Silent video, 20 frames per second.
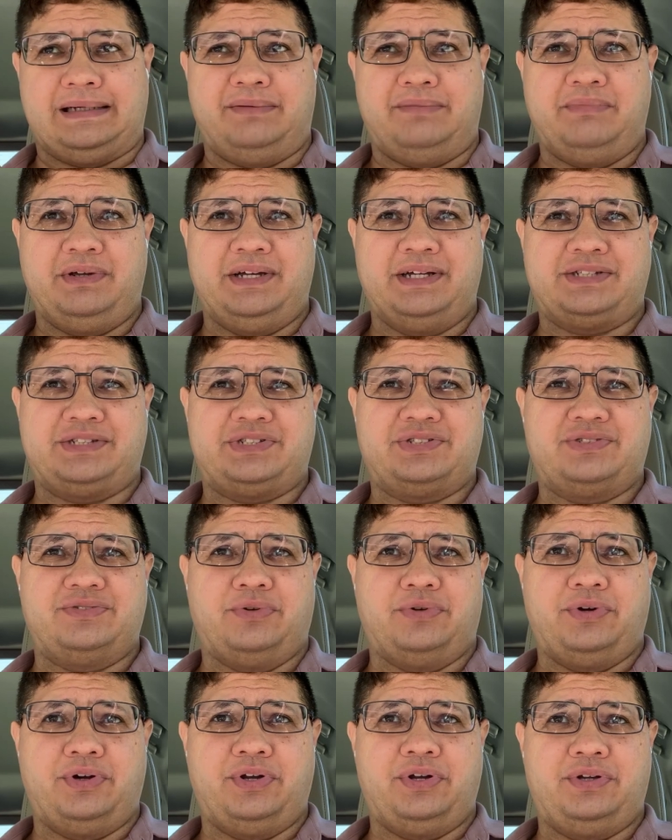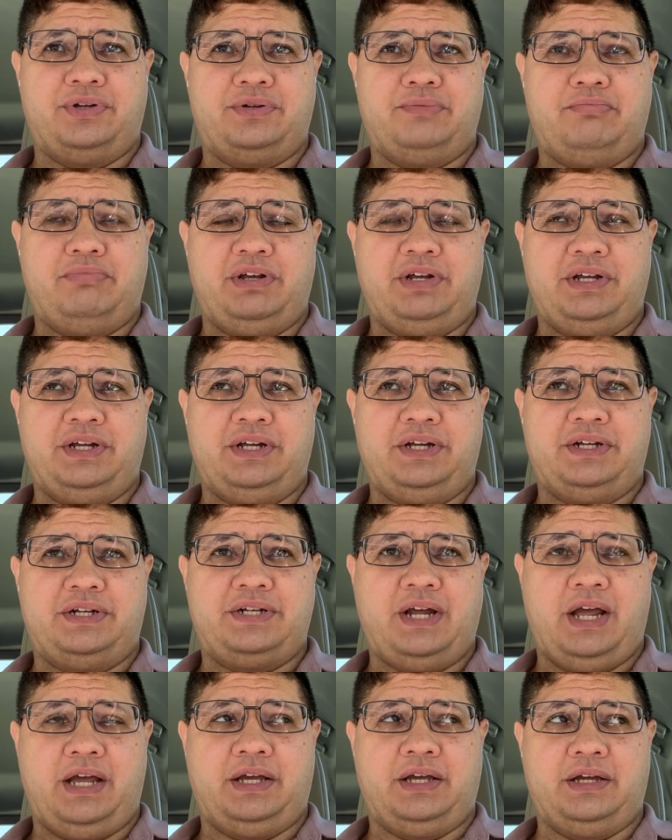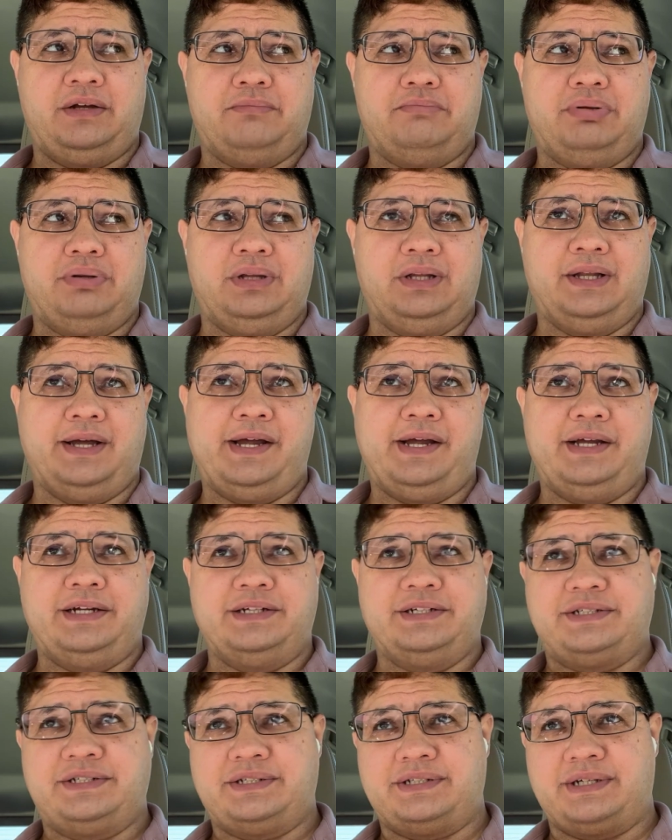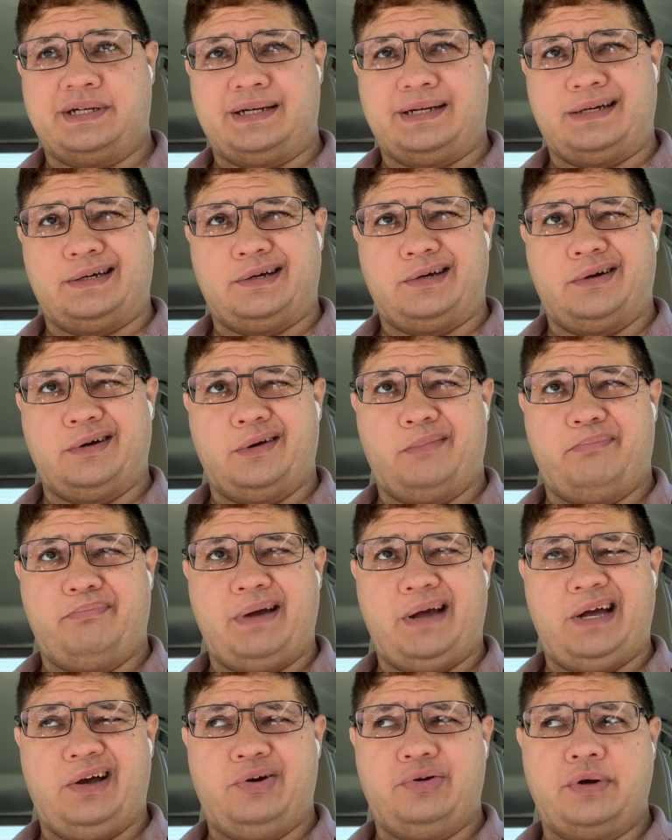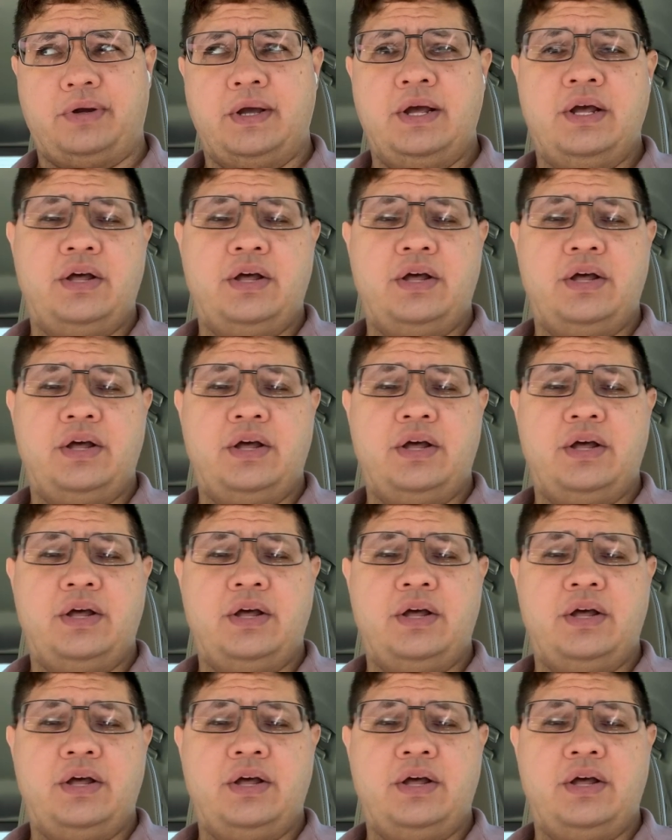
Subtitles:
It's going to be taking place about